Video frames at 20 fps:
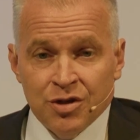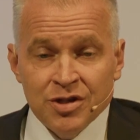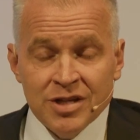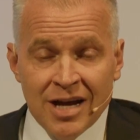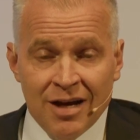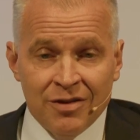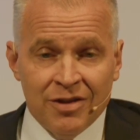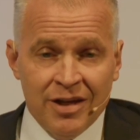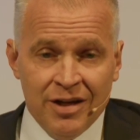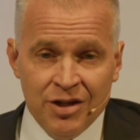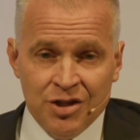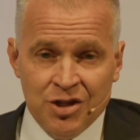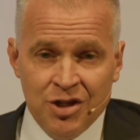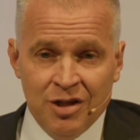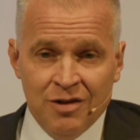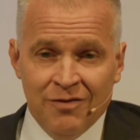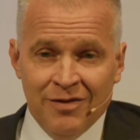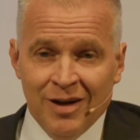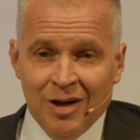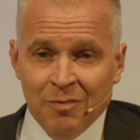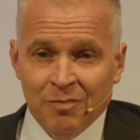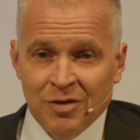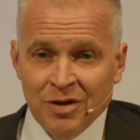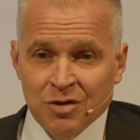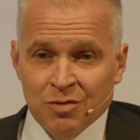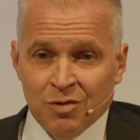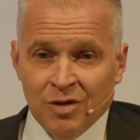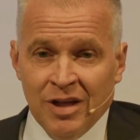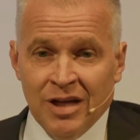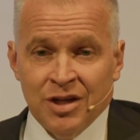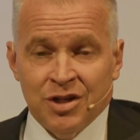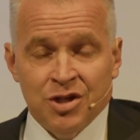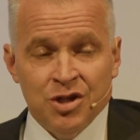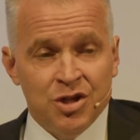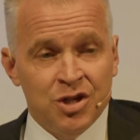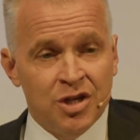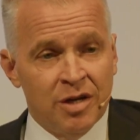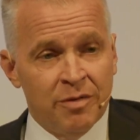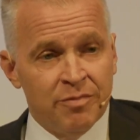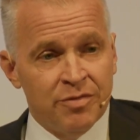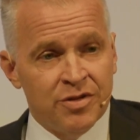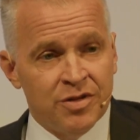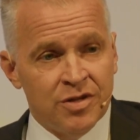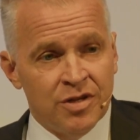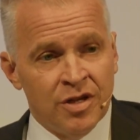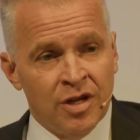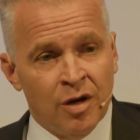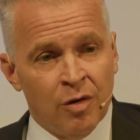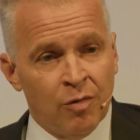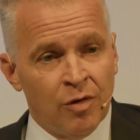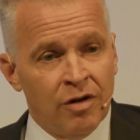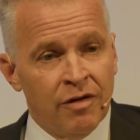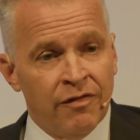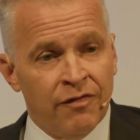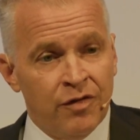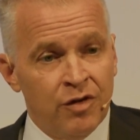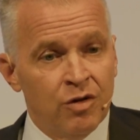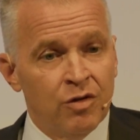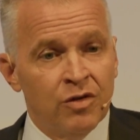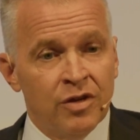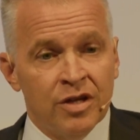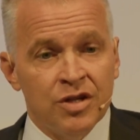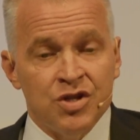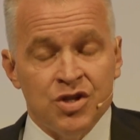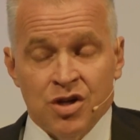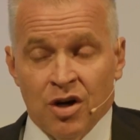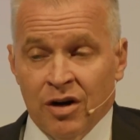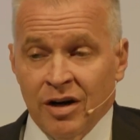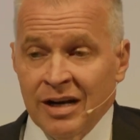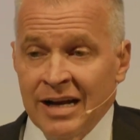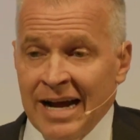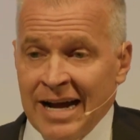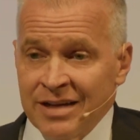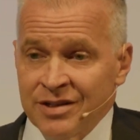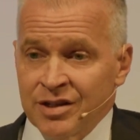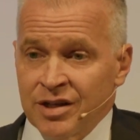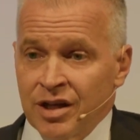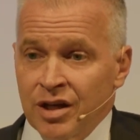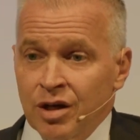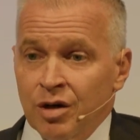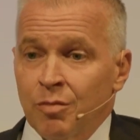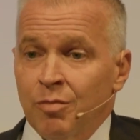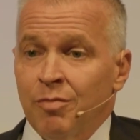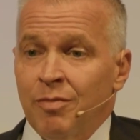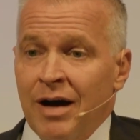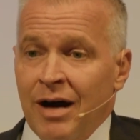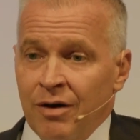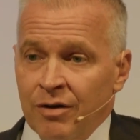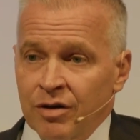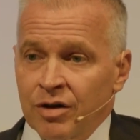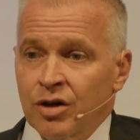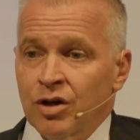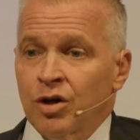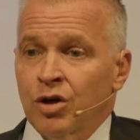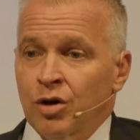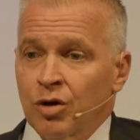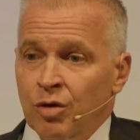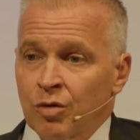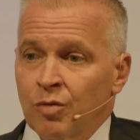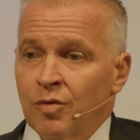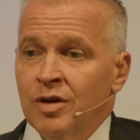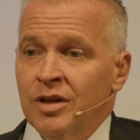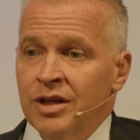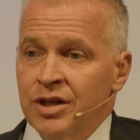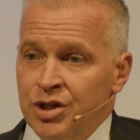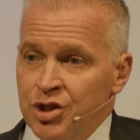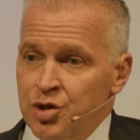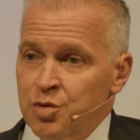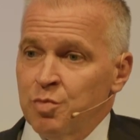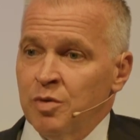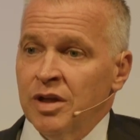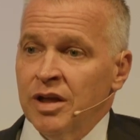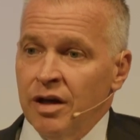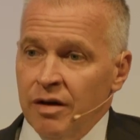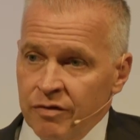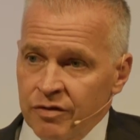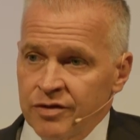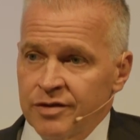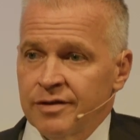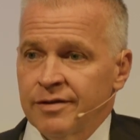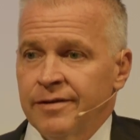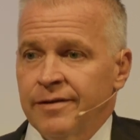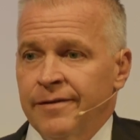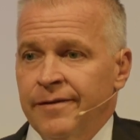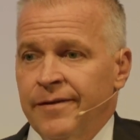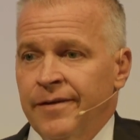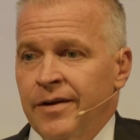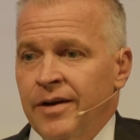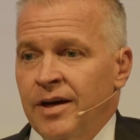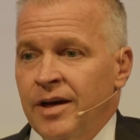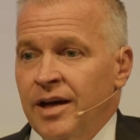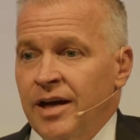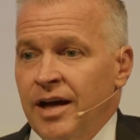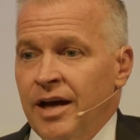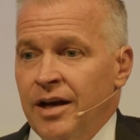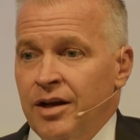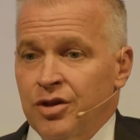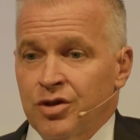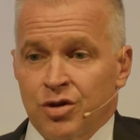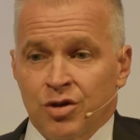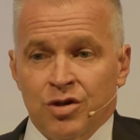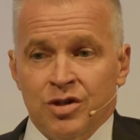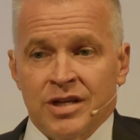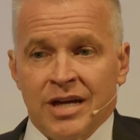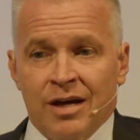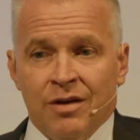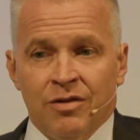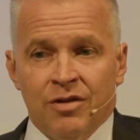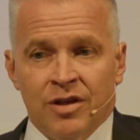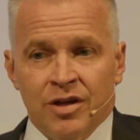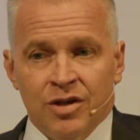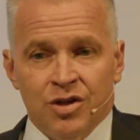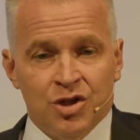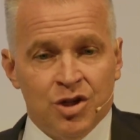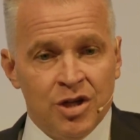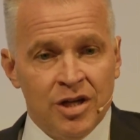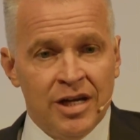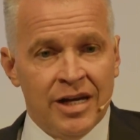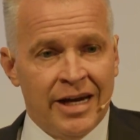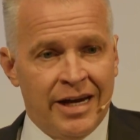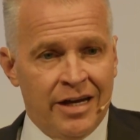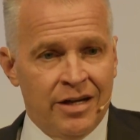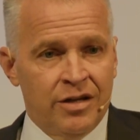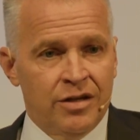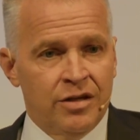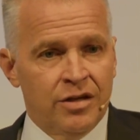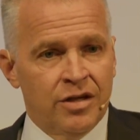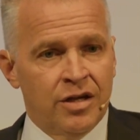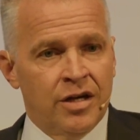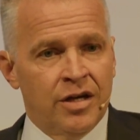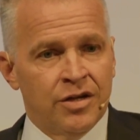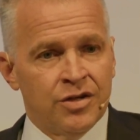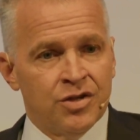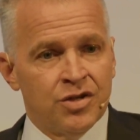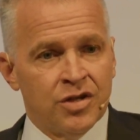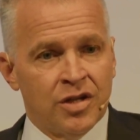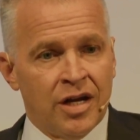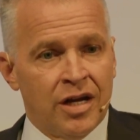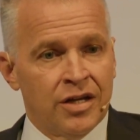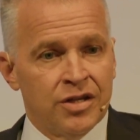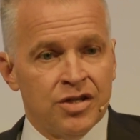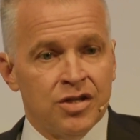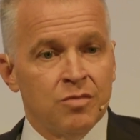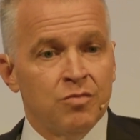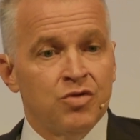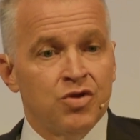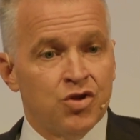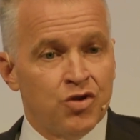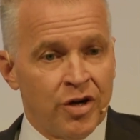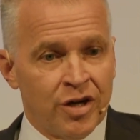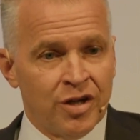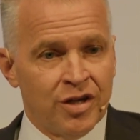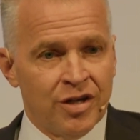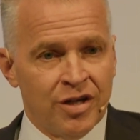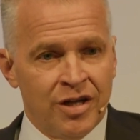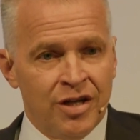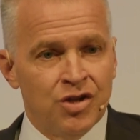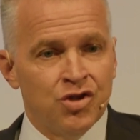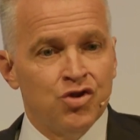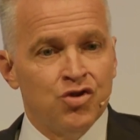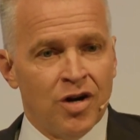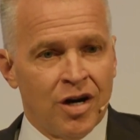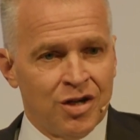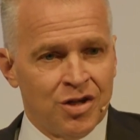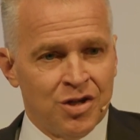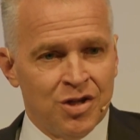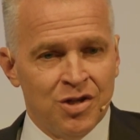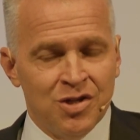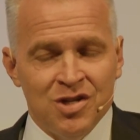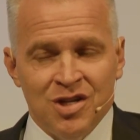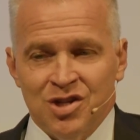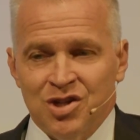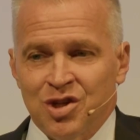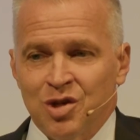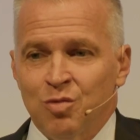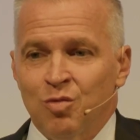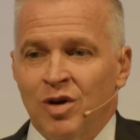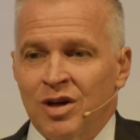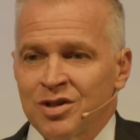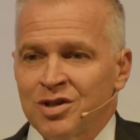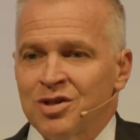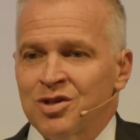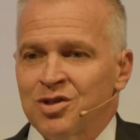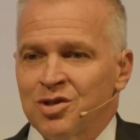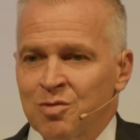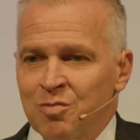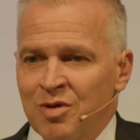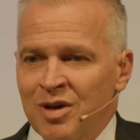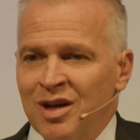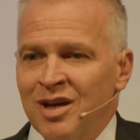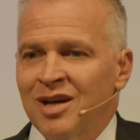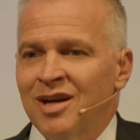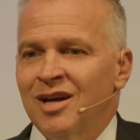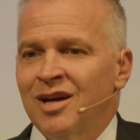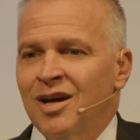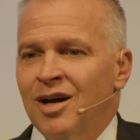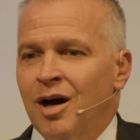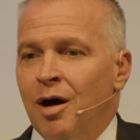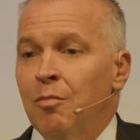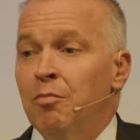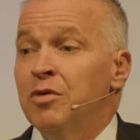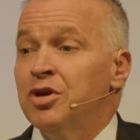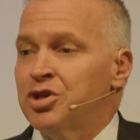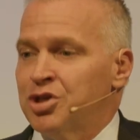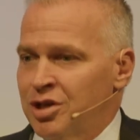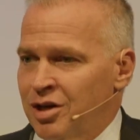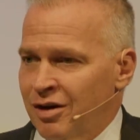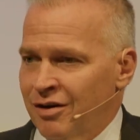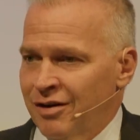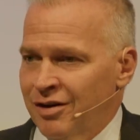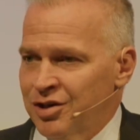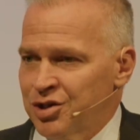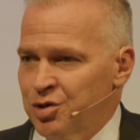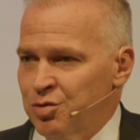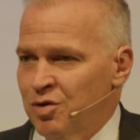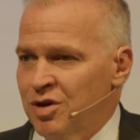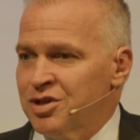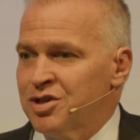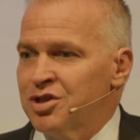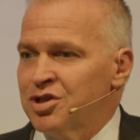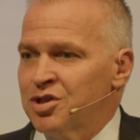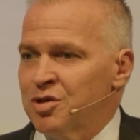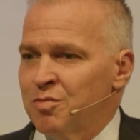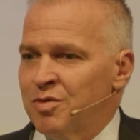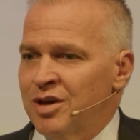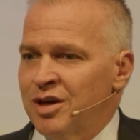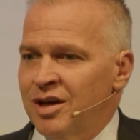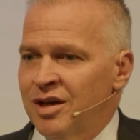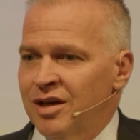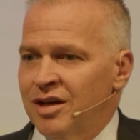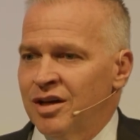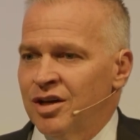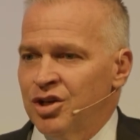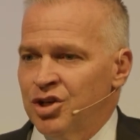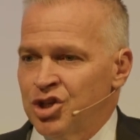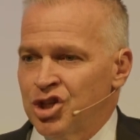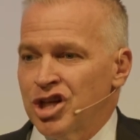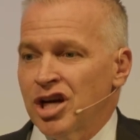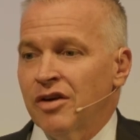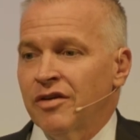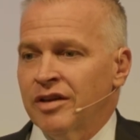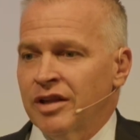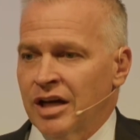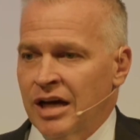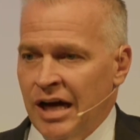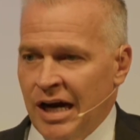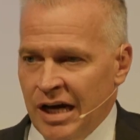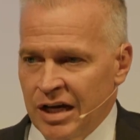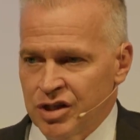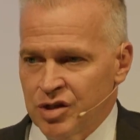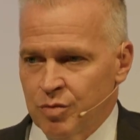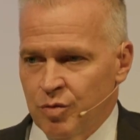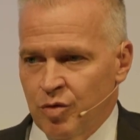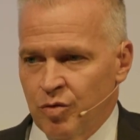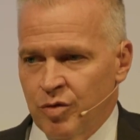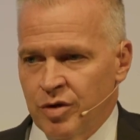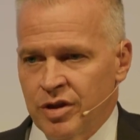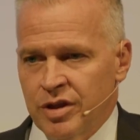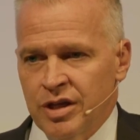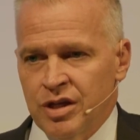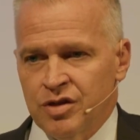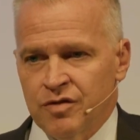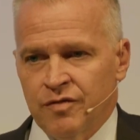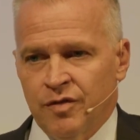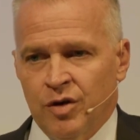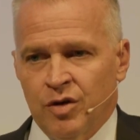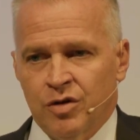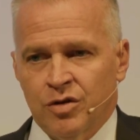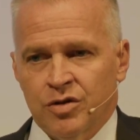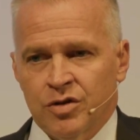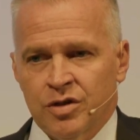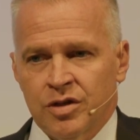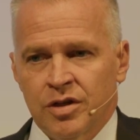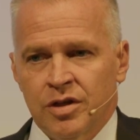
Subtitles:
out that as she developed these relationships, there were a few that started asking her about her religious beliefs. And it turns out that she had kind of some strict instructions that she wasn't to be a missionary. She wasn't to be sharing the gospel with these folks.